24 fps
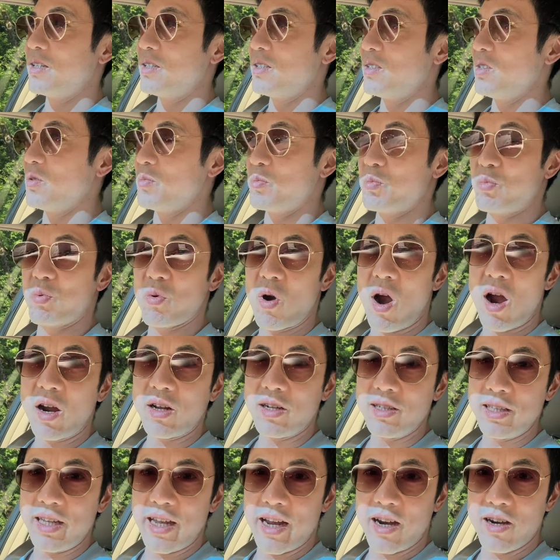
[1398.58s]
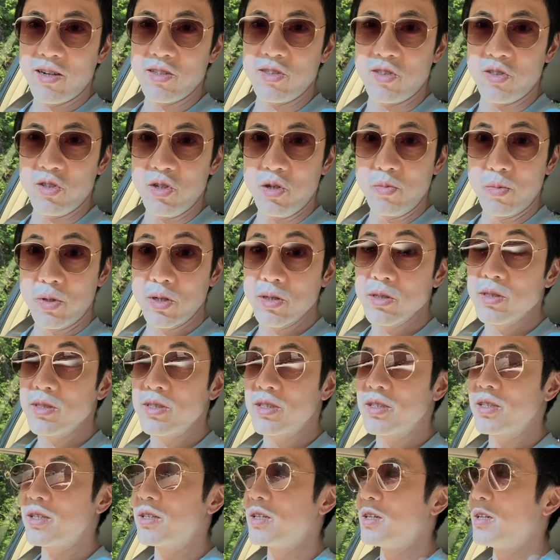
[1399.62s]
you broccoli-haired zoomers.
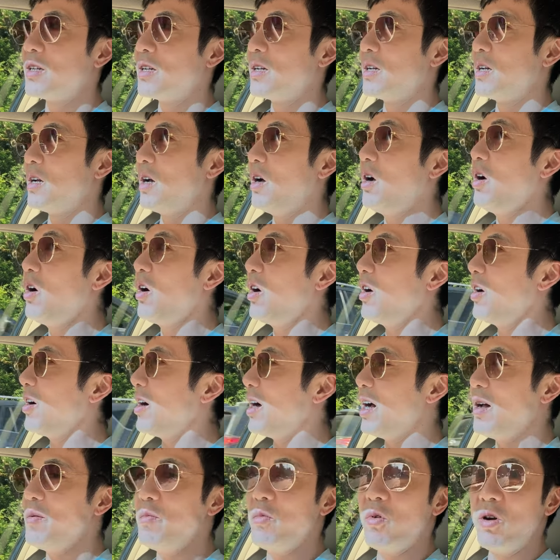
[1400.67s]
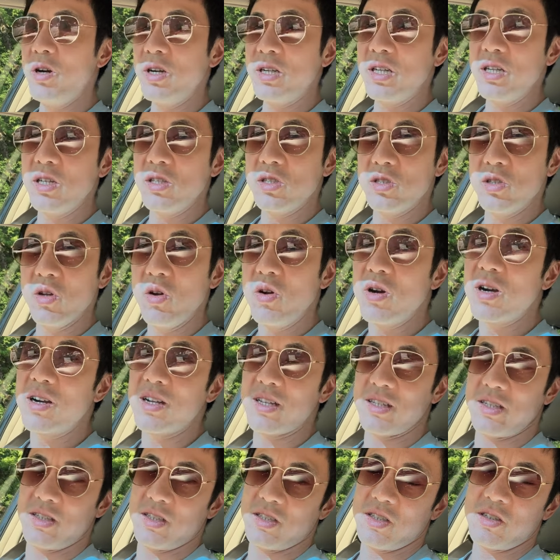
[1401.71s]
Oh, I'm working so hard.
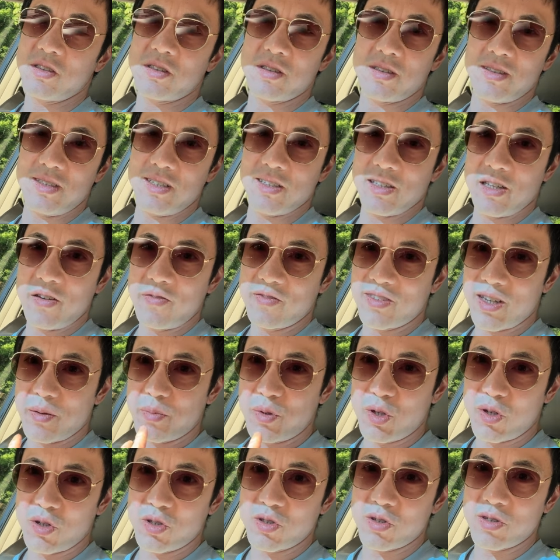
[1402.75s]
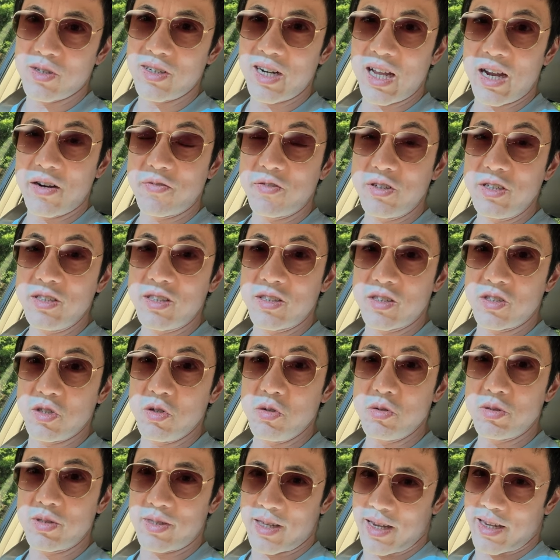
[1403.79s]
You, you lift up your shirt every
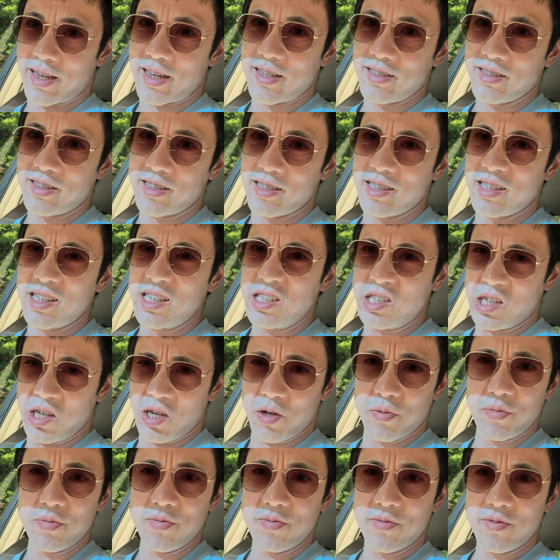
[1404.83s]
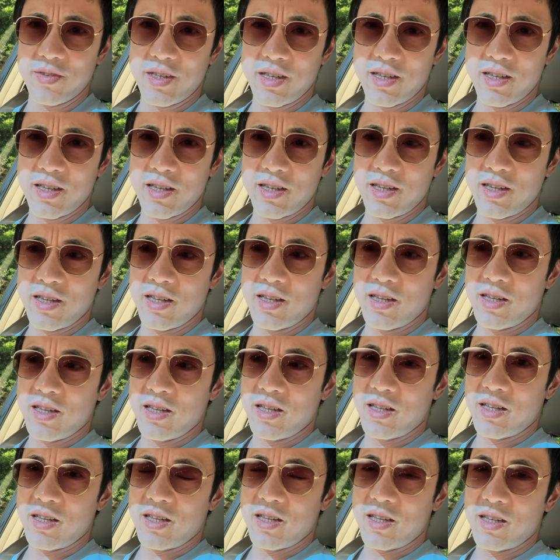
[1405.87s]
two seconds in the gym.
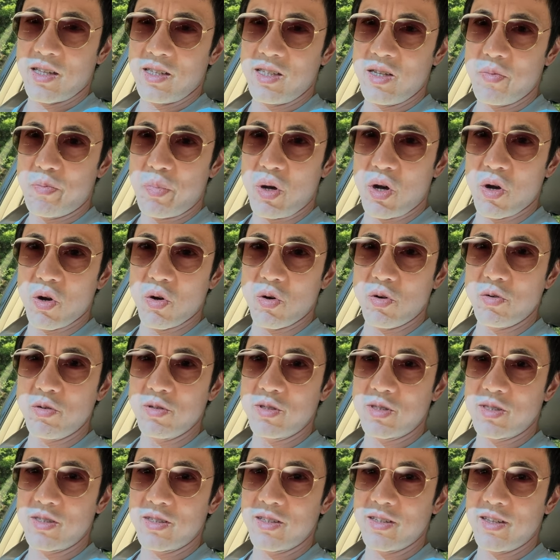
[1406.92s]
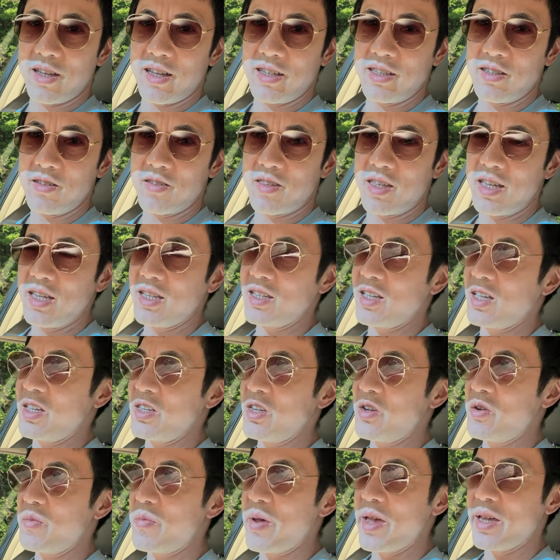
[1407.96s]
You pose, and you think
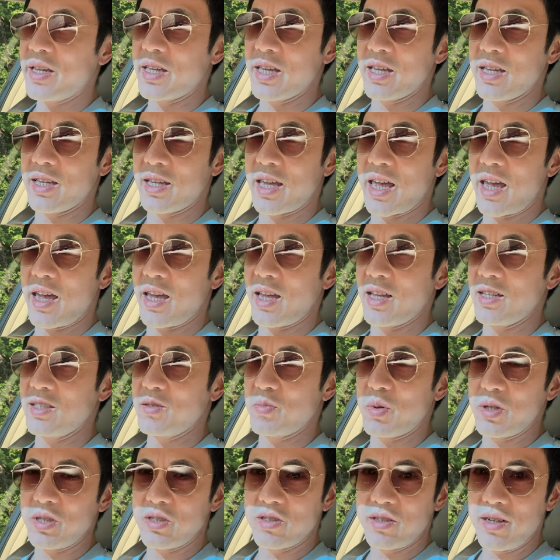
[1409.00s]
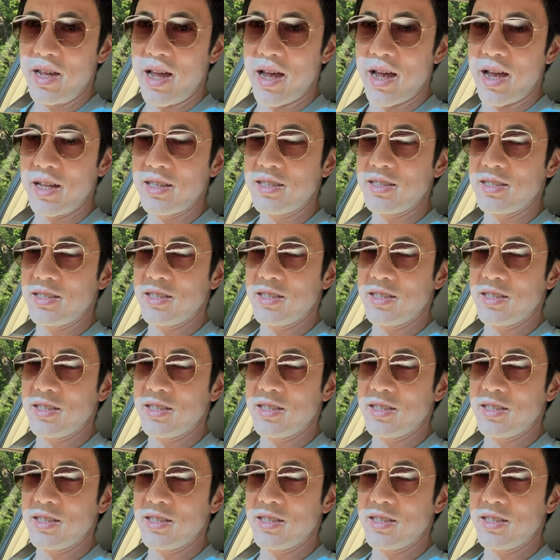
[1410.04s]
you're making gains, but you're not.